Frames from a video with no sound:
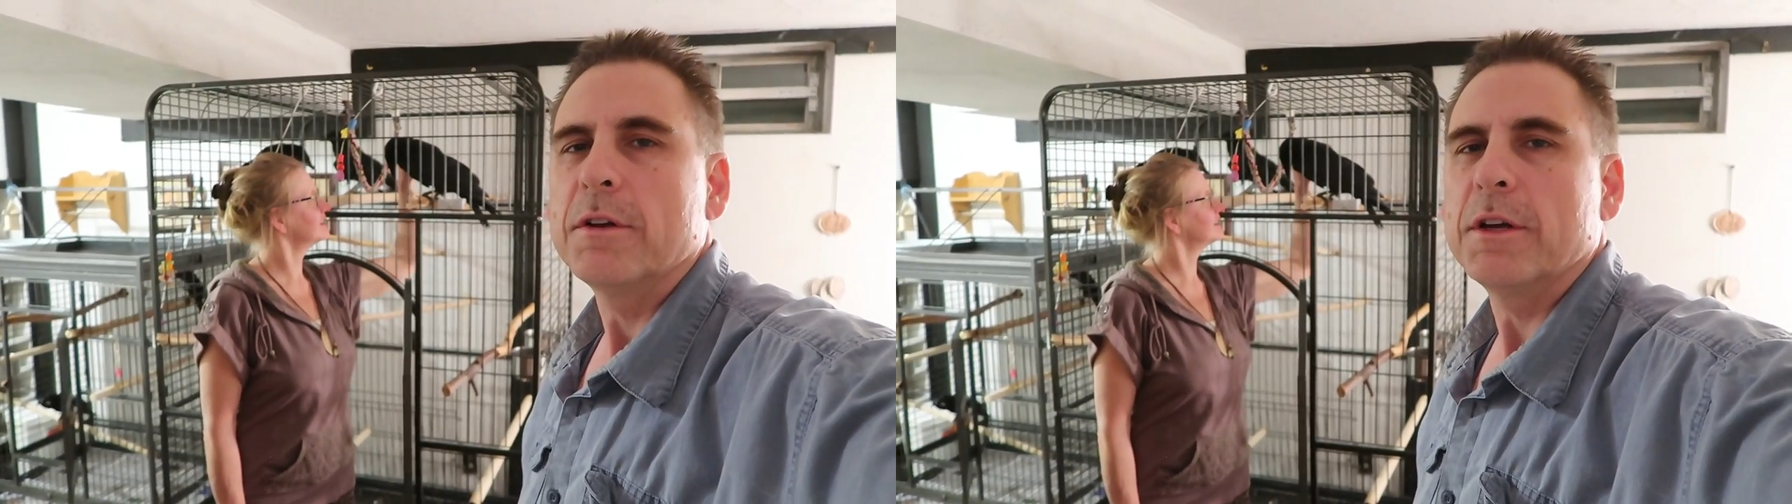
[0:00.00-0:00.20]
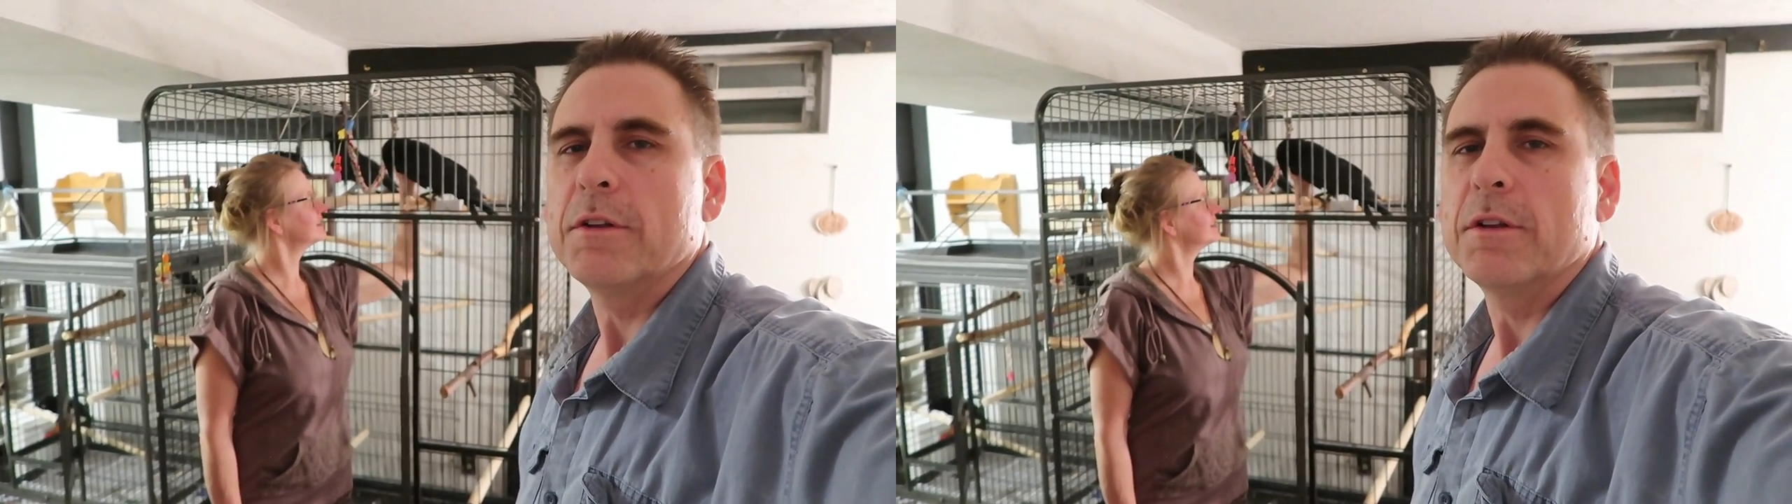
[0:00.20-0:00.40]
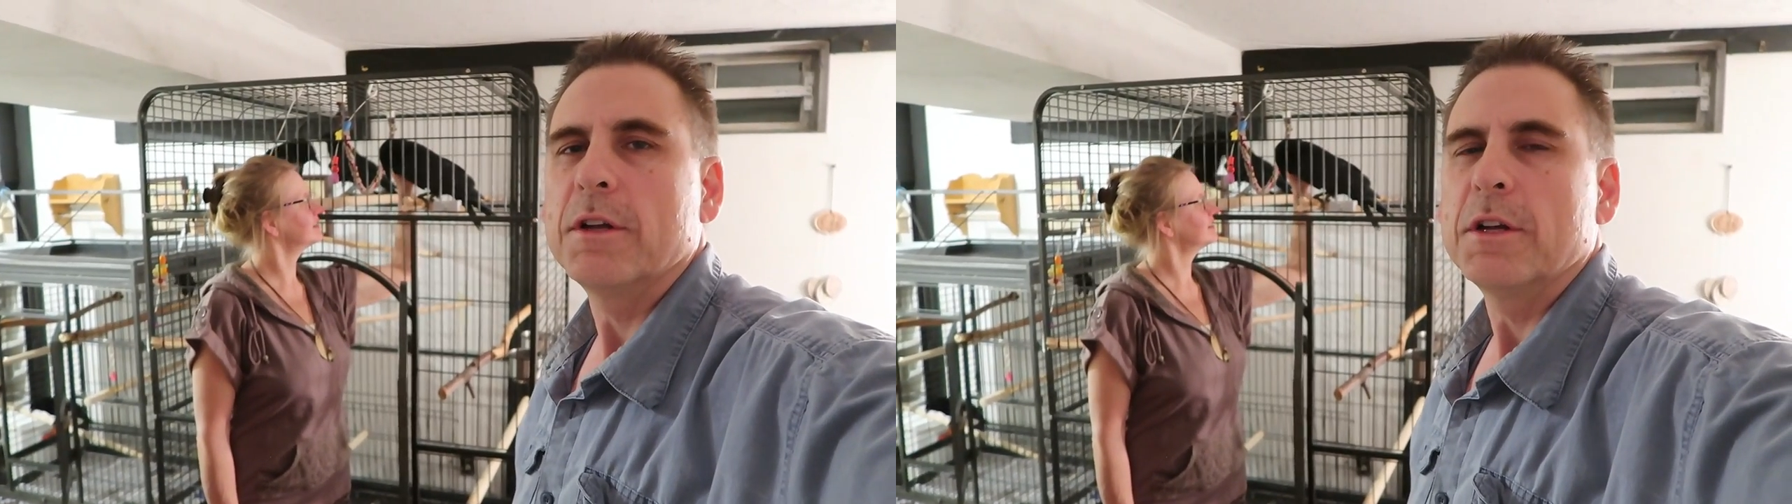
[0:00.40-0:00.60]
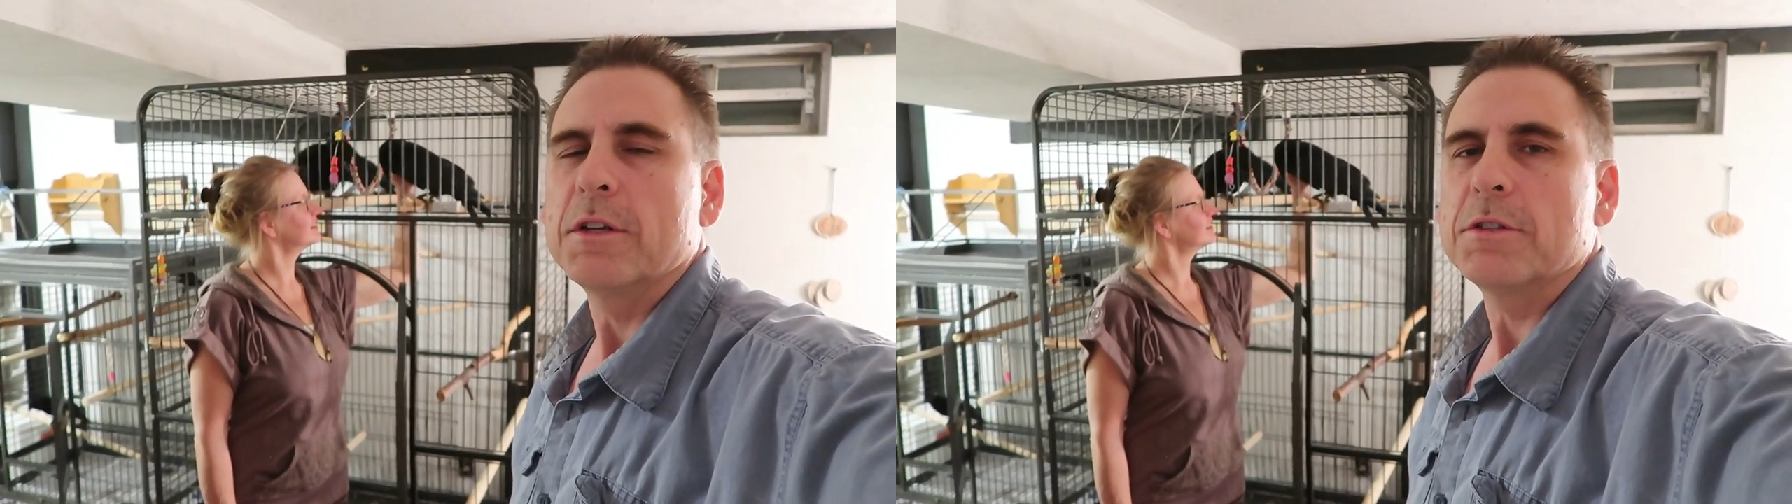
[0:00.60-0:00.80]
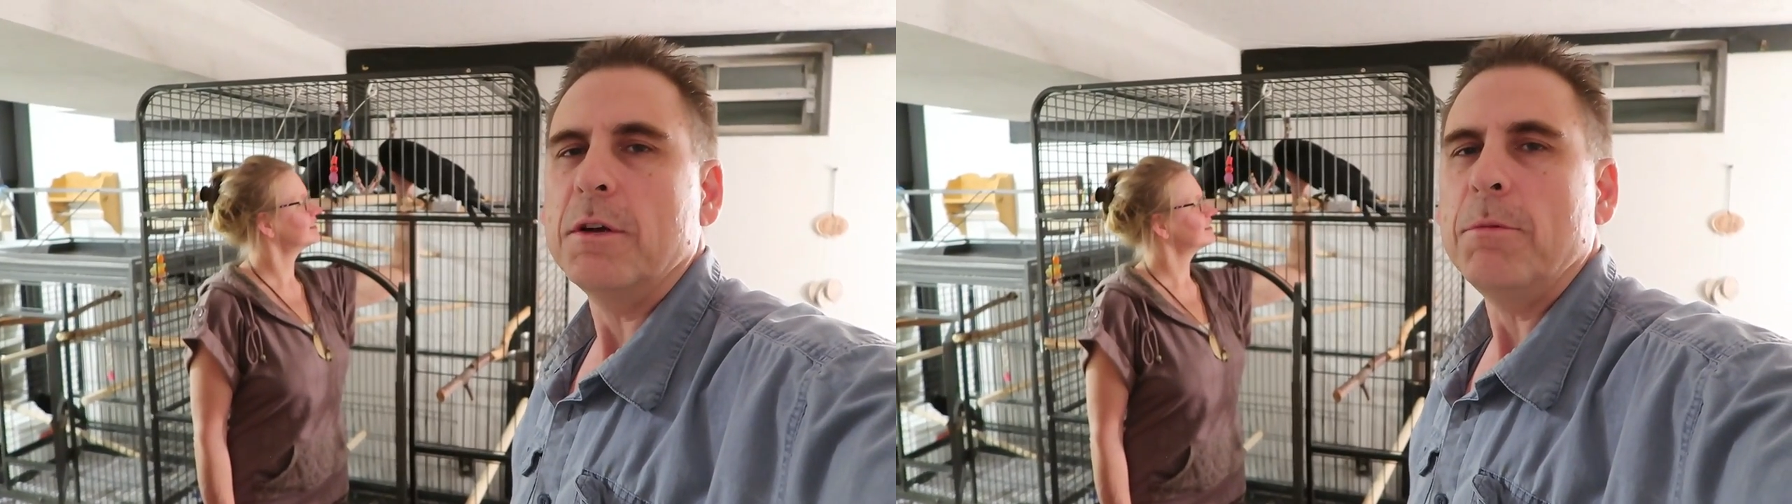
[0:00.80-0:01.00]
And
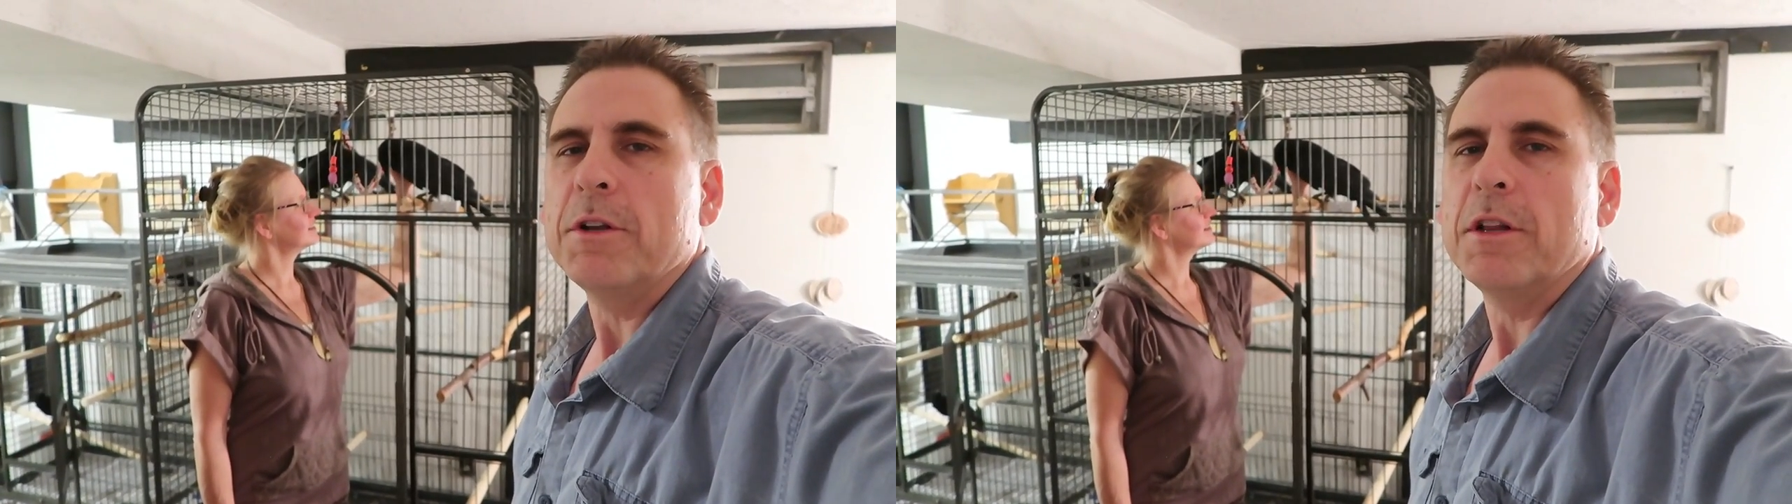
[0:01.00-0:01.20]
somebody